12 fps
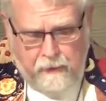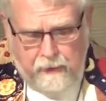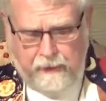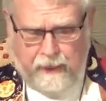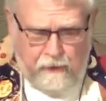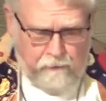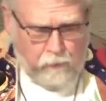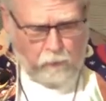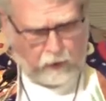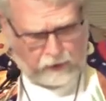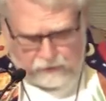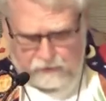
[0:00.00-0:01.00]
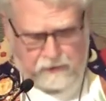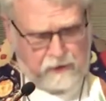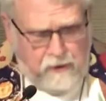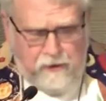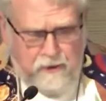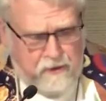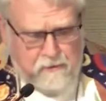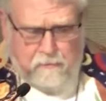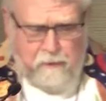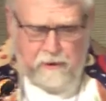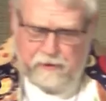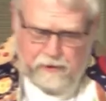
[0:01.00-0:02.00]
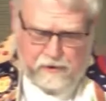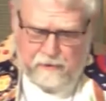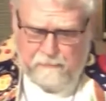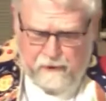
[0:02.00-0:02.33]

And out of the waters and into his mission and